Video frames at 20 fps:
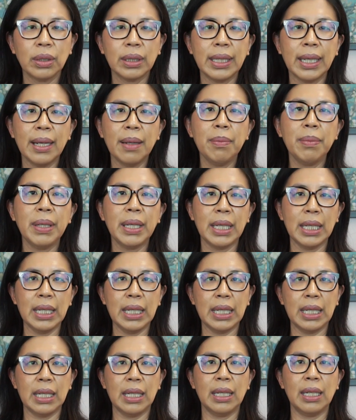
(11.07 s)
Damp
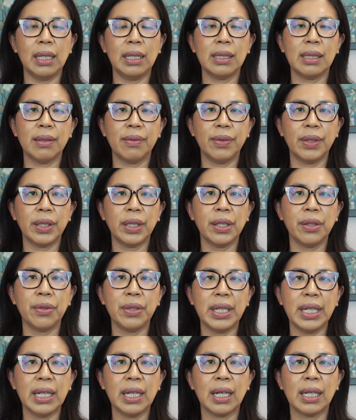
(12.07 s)
heat is a very
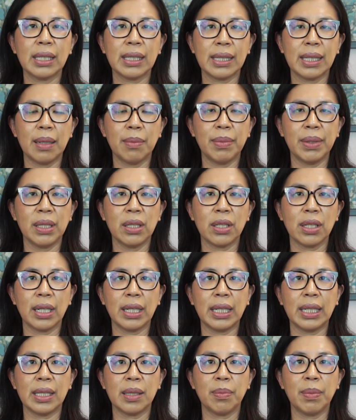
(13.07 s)
unique concept in
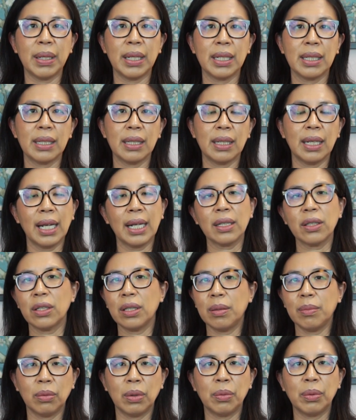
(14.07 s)
Chinese medicine.
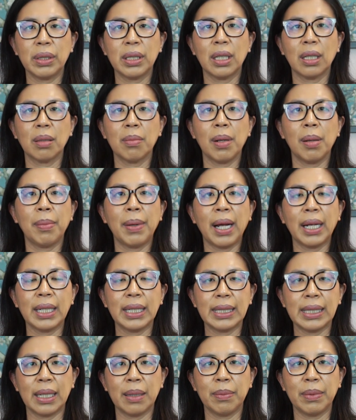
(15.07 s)
Actually, when we talk about body
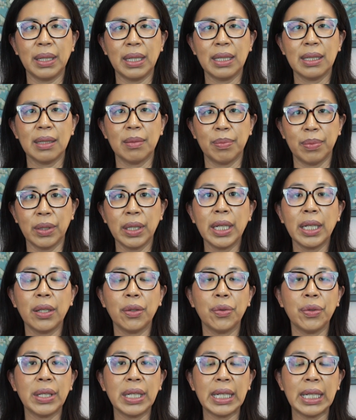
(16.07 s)
type, these are pretty
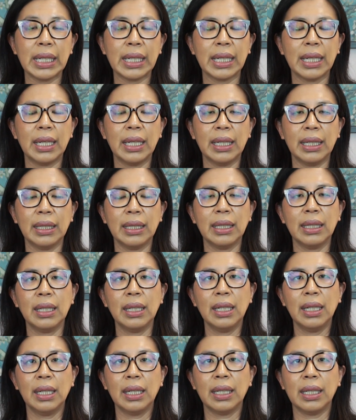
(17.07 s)
unique in
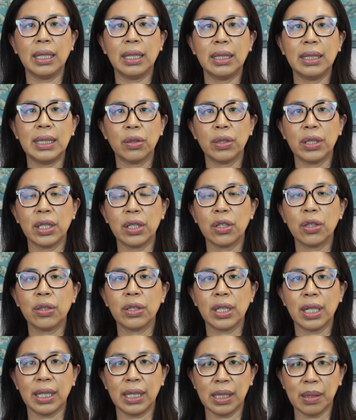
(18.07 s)
traditional
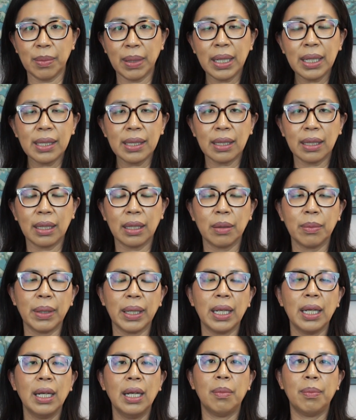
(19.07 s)
Chinese medicine
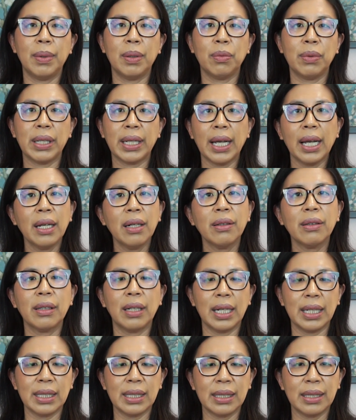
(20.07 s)
anyway. But we
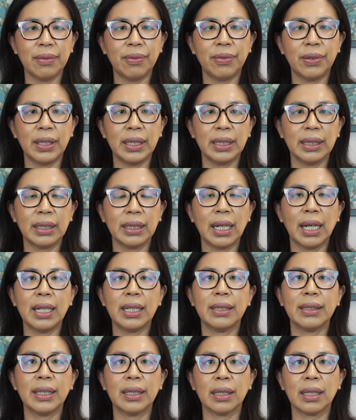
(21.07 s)
categorize different
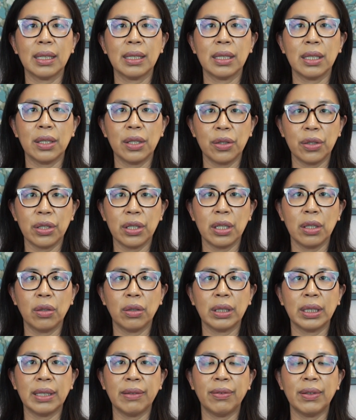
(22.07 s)
kind of constitution
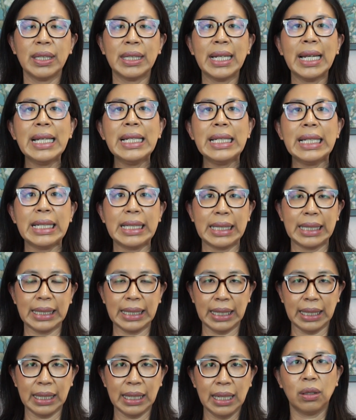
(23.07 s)
or different
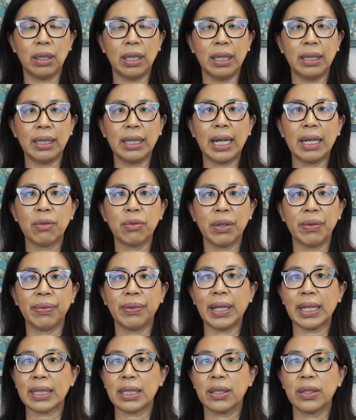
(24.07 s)
tendency, and that
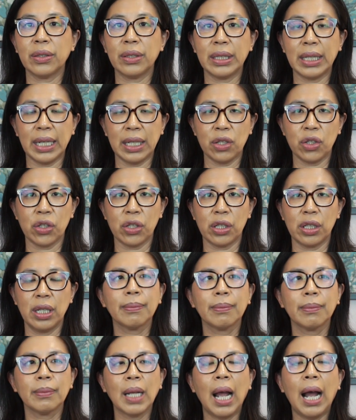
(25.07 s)
reflects to nature.
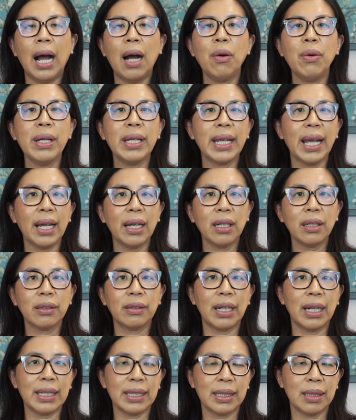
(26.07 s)
How we
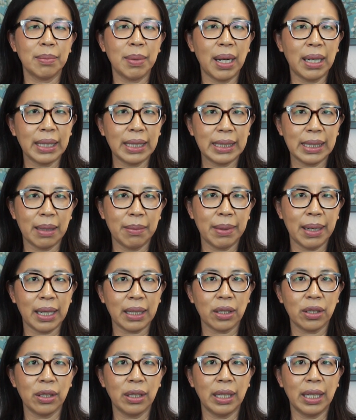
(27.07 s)
categorize the body type
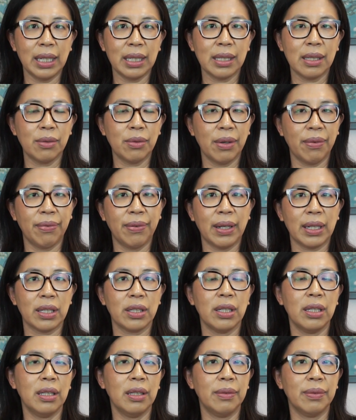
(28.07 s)
actually is a
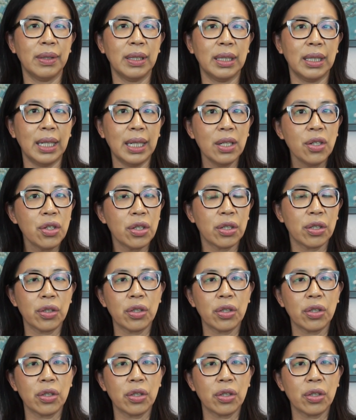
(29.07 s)
reflection of the nature.